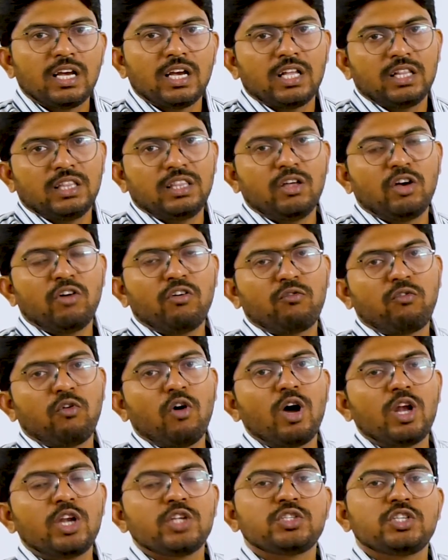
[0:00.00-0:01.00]
the
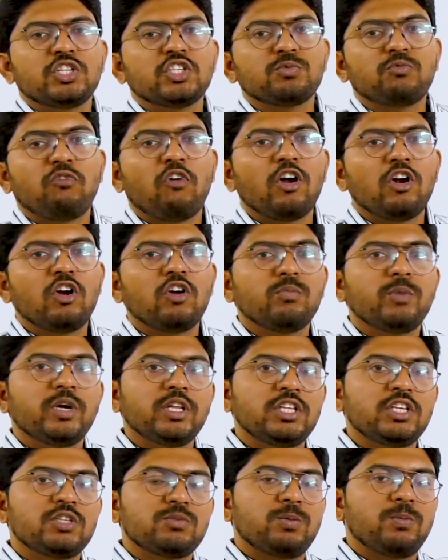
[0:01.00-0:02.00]
policies followed by
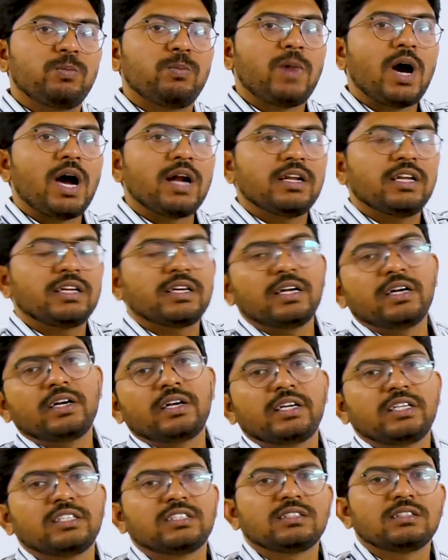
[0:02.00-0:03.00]
these partner
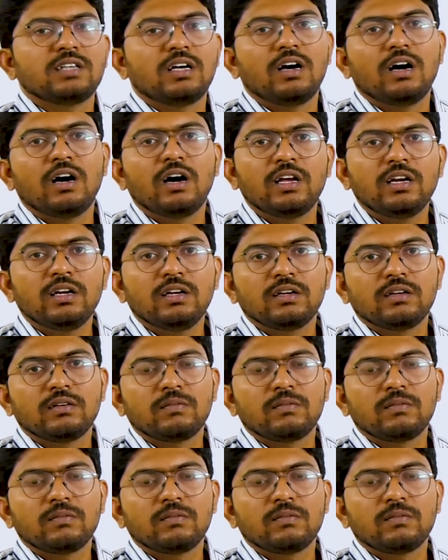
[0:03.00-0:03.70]
countries are